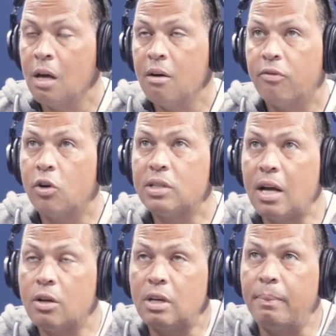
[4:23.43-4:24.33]
First
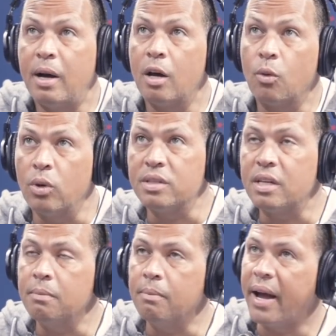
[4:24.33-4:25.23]
house I bought was
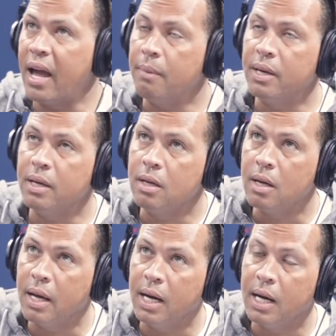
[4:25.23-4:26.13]
in Miami.
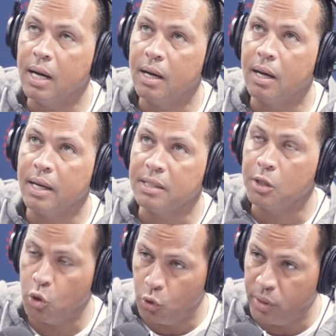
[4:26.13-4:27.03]
I
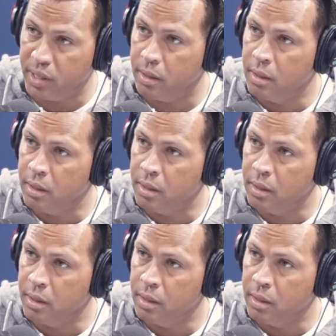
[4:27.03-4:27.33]
still own it.